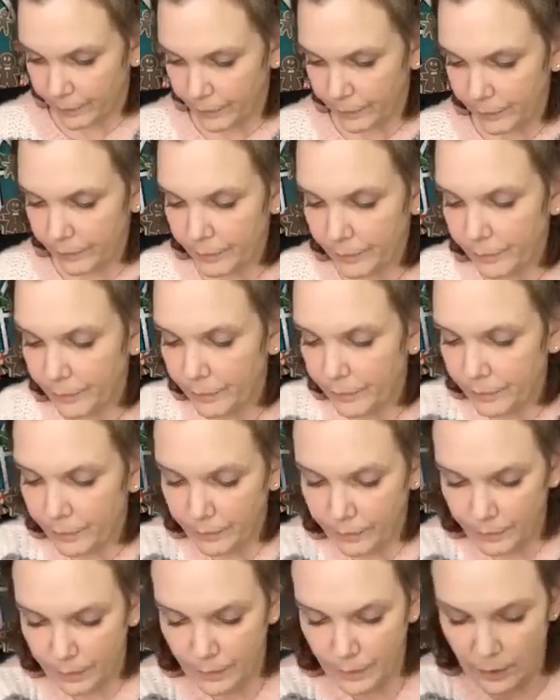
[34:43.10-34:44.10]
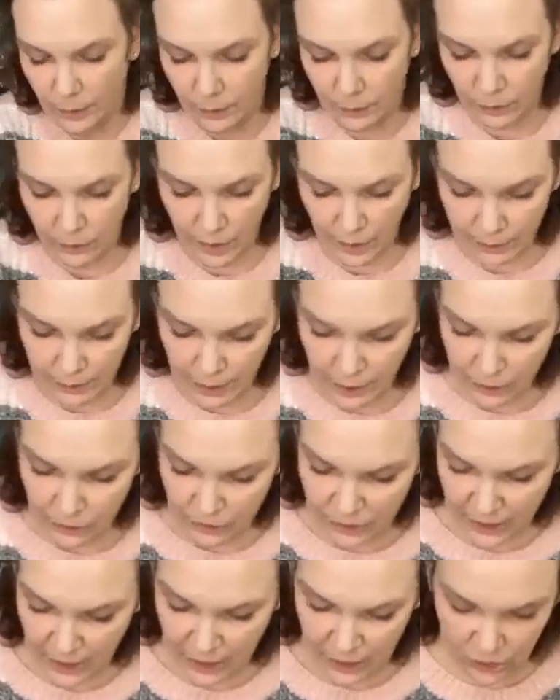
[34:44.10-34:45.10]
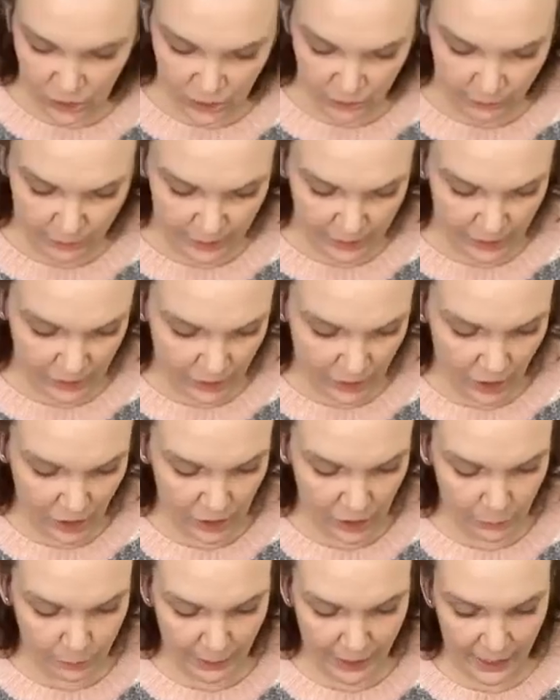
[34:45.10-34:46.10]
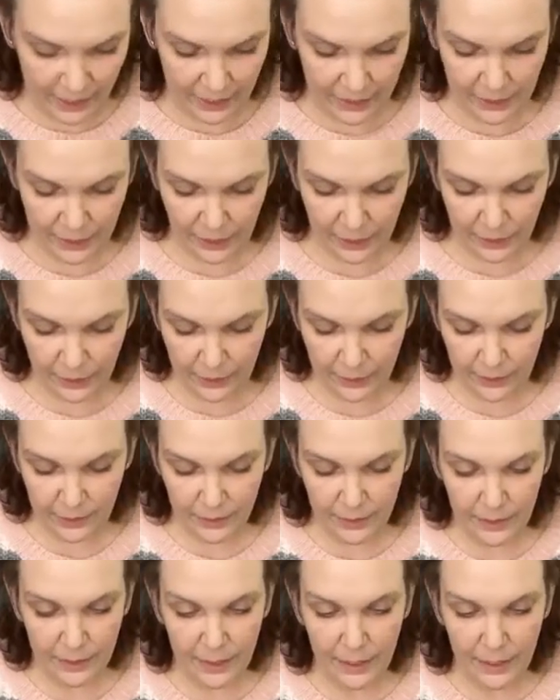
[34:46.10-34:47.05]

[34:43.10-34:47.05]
Grab another section of my Scotch pad here.